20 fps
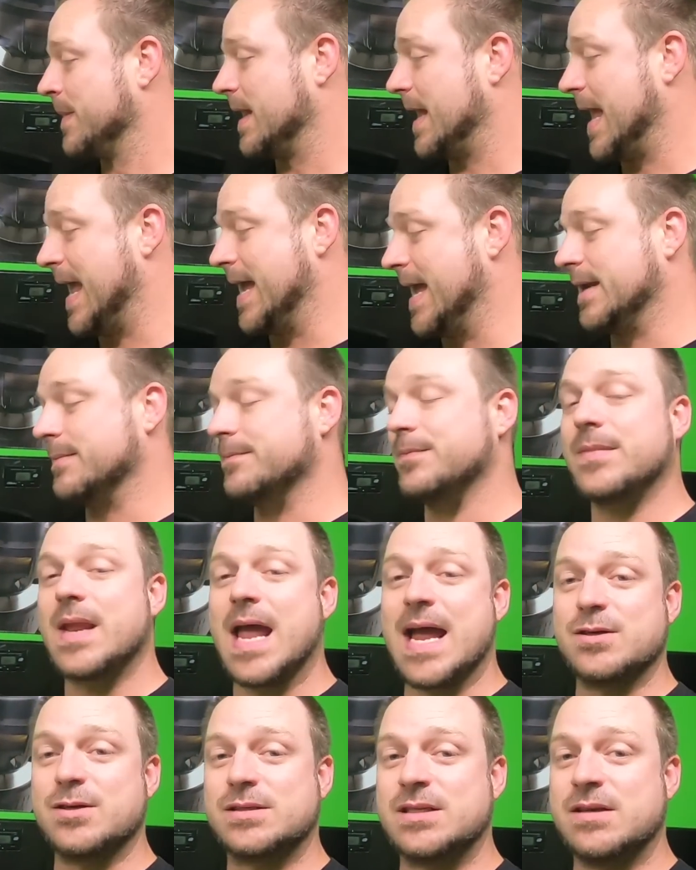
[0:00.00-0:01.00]
And
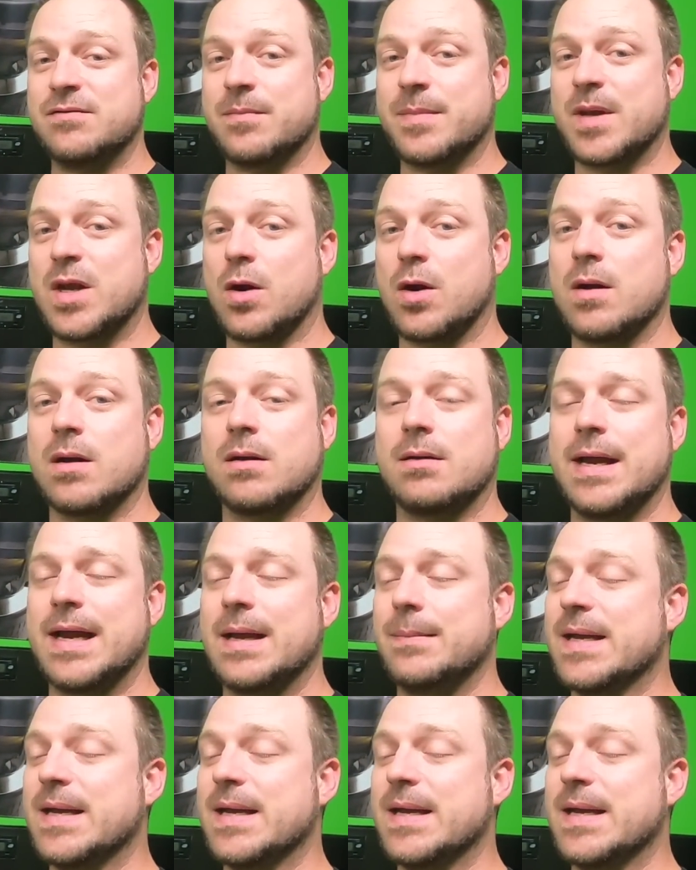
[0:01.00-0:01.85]
as you see from the current clamp,